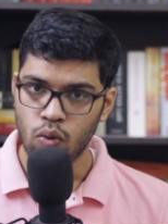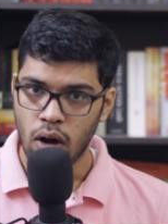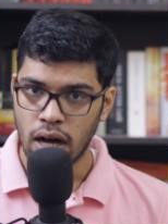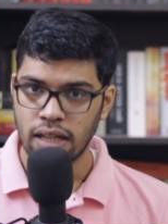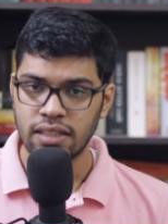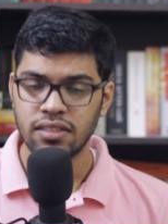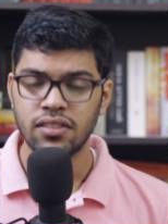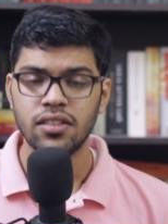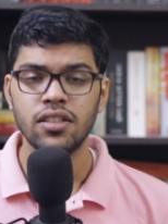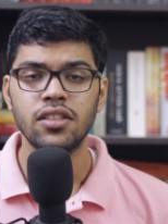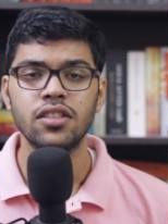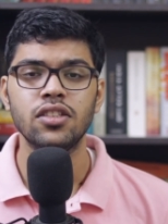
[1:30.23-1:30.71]
To
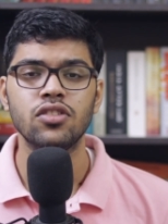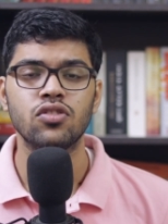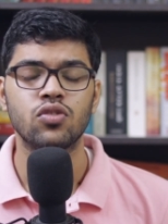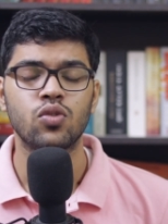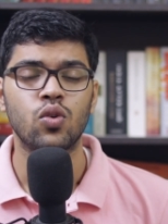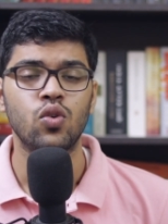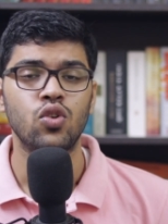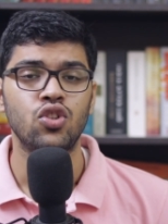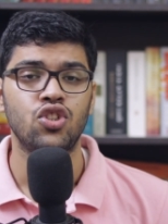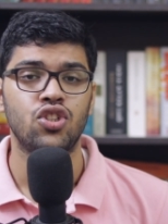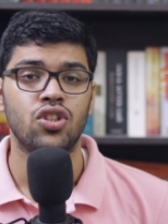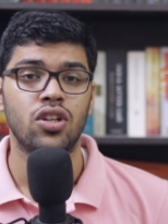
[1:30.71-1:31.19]
answer this
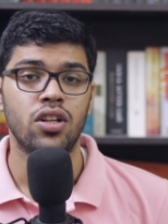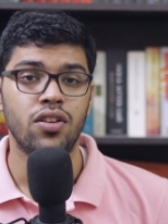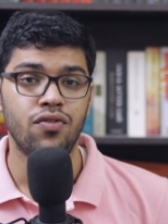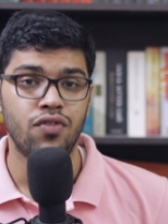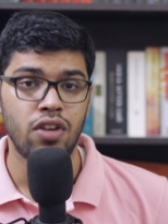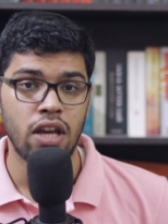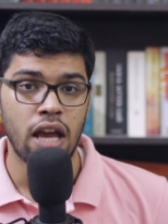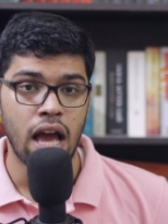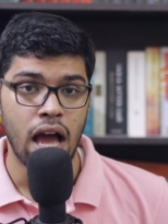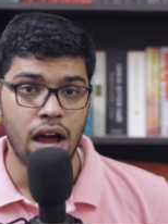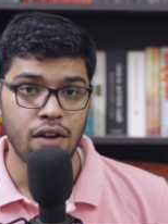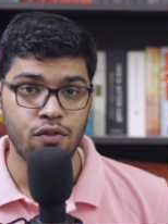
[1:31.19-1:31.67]
question,
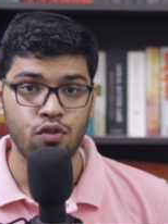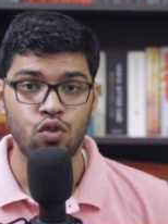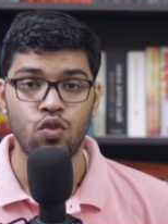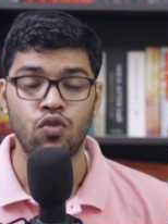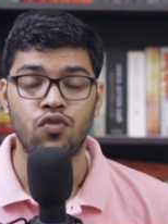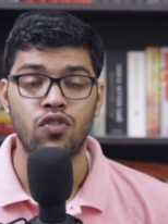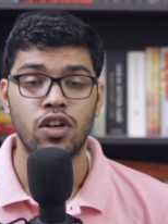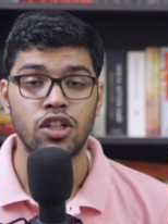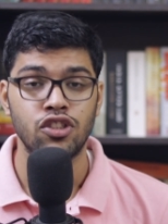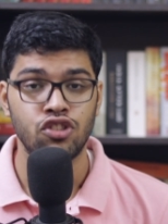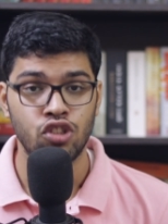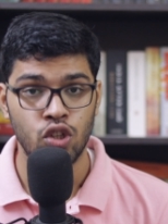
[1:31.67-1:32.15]
we have
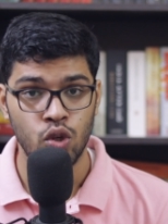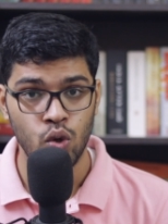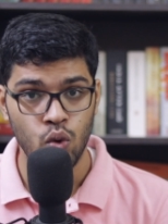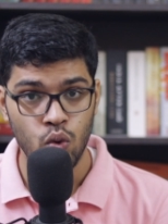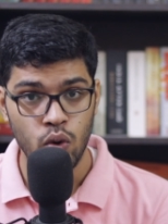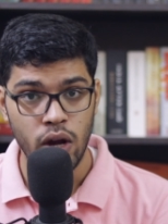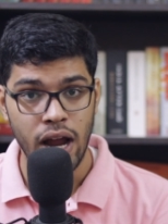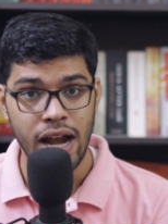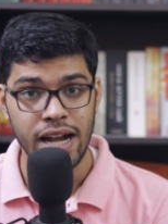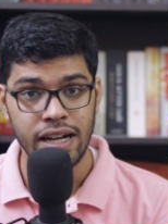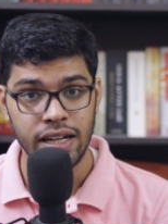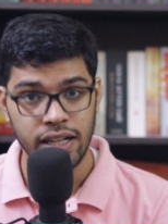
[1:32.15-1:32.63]
to first
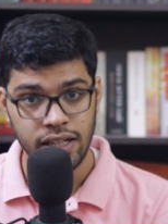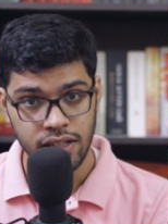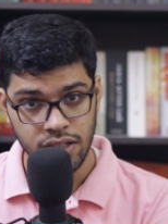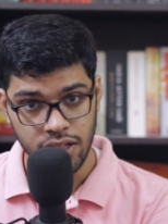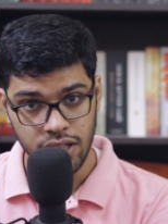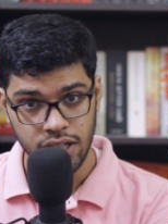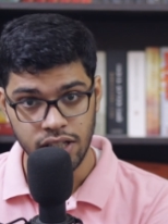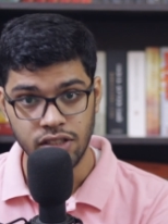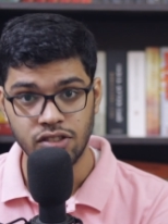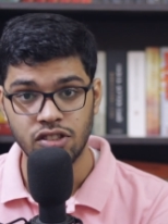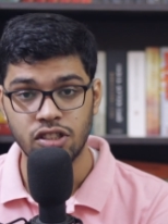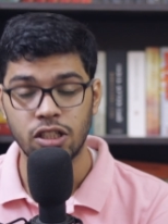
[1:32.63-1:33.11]
look at
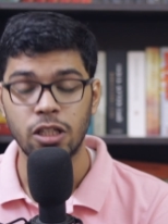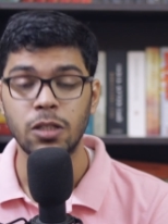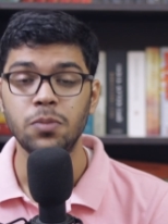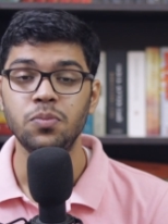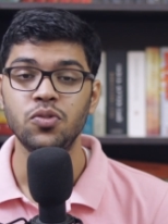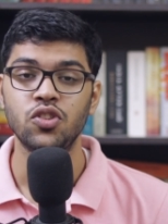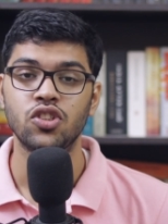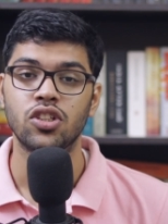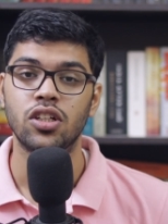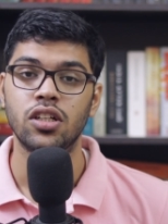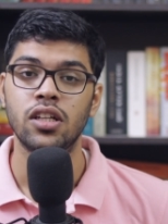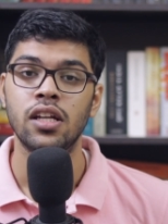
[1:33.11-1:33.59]
an
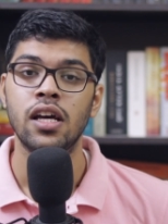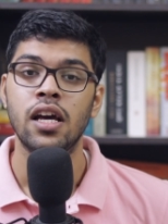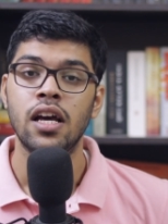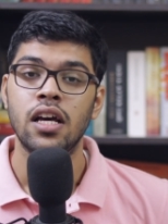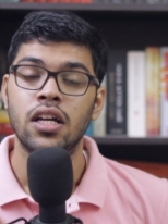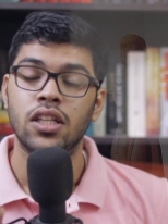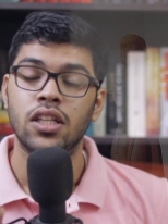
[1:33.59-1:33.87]
inscription